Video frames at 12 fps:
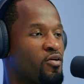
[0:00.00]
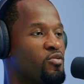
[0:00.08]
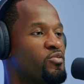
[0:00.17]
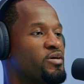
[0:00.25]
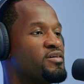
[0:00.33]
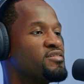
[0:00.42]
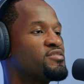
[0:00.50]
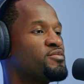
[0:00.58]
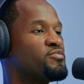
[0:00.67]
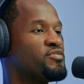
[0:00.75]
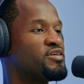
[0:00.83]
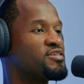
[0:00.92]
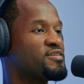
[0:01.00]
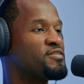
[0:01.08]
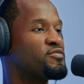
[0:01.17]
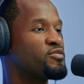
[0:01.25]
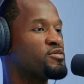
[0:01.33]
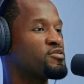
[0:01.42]
always, the
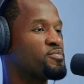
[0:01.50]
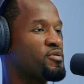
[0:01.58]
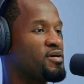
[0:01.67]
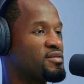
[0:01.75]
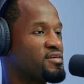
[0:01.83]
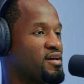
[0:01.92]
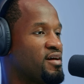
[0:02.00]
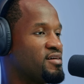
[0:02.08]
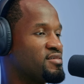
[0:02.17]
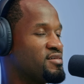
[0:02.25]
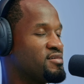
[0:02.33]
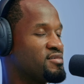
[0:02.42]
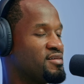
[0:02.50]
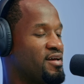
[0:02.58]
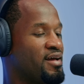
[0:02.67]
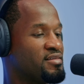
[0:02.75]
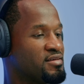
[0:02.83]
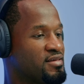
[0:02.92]
vision for this podcast is
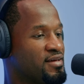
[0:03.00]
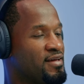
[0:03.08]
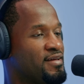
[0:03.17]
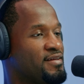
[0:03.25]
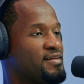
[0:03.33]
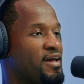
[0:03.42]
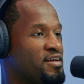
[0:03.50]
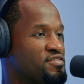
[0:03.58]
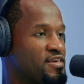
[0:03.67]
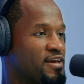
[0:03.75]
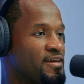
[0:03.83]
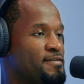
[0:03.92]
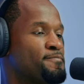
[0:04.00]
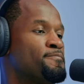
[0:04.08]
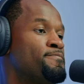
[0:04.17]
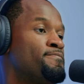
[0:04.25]
to entertain, educate,